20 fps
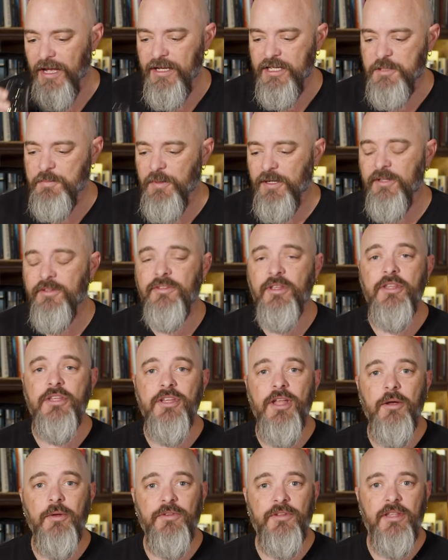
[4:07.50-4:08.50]
my experience on the
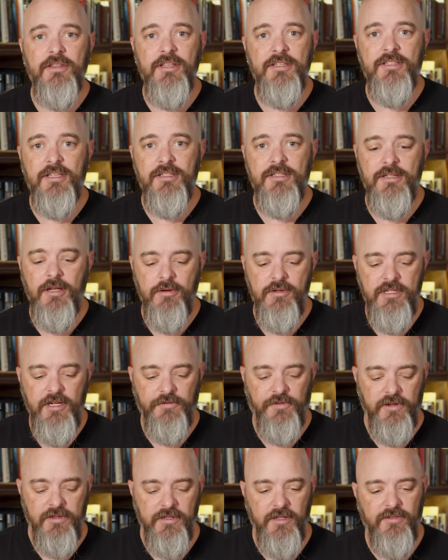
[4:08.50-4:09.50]
nose on this is no
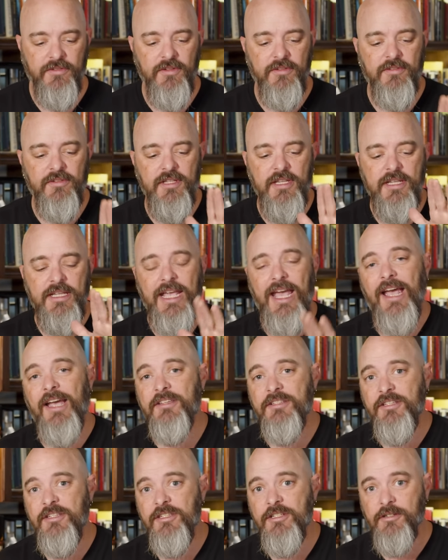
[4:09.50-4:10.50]
different. This is the
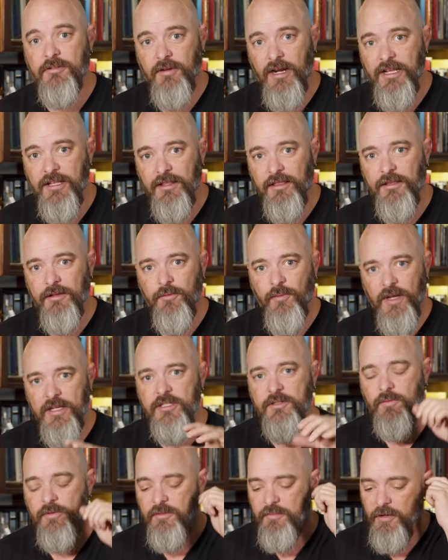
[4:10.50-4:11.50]
cask strength
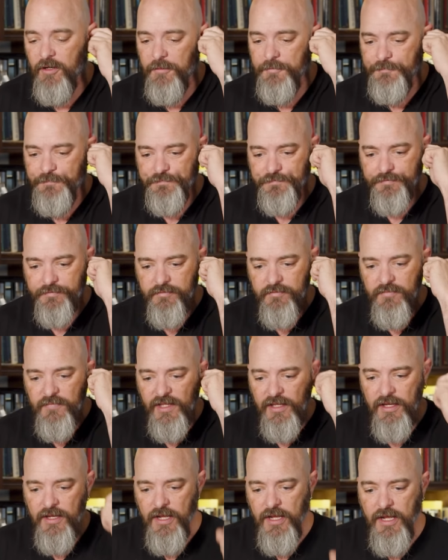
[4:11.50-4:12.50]
Westward malt.
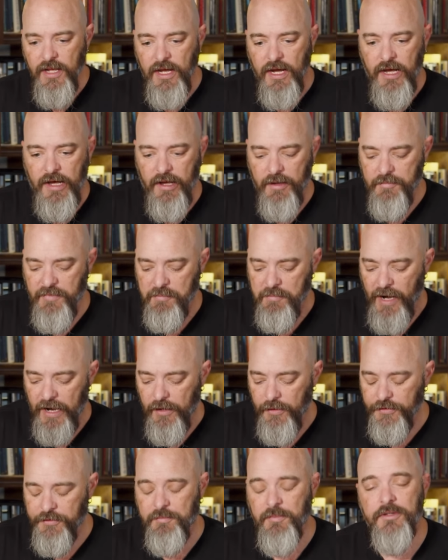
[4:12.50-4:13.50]
Um,
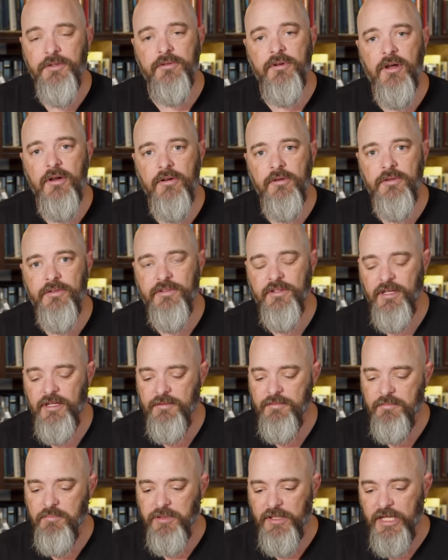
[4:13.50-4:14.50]
Miles Munroe is the
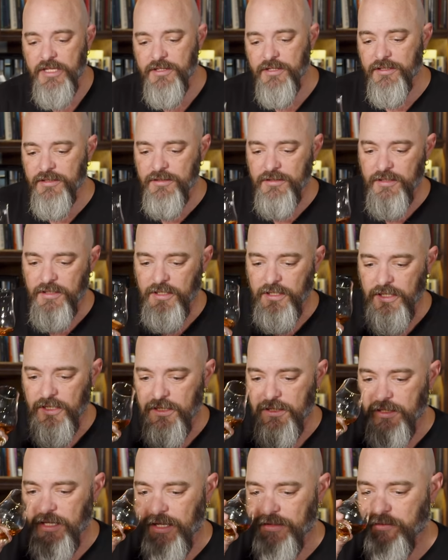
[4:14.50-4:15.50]
blender
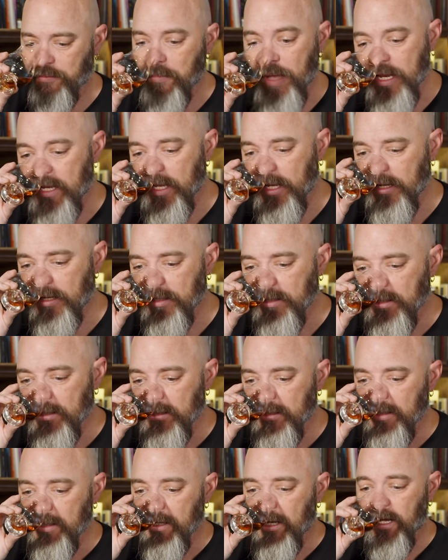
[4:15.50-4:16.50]
that's making
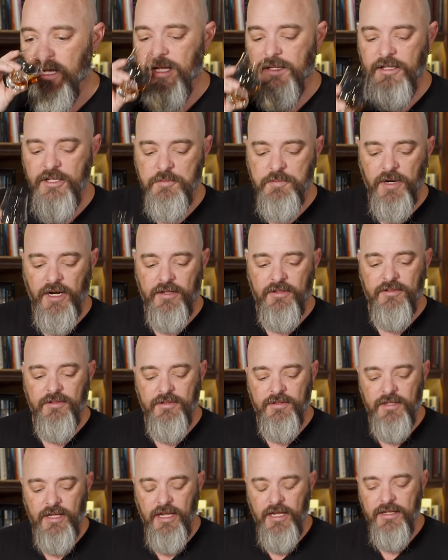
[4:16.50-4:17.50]
uh, these products,
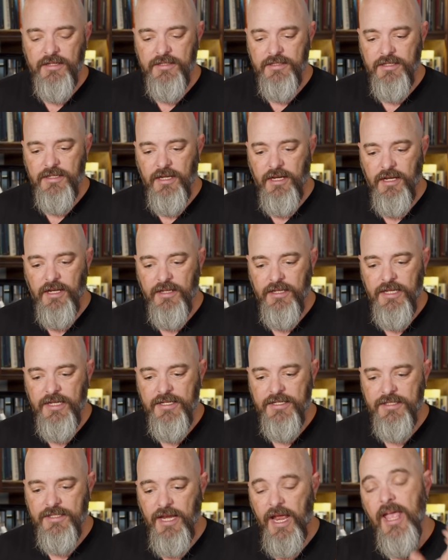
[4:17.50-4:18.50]
and, and uh, he
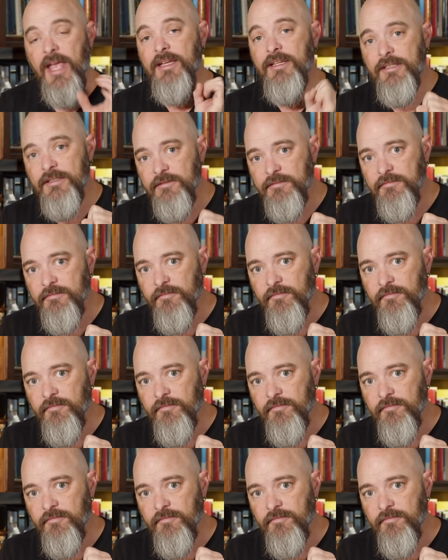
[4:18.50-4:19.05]
said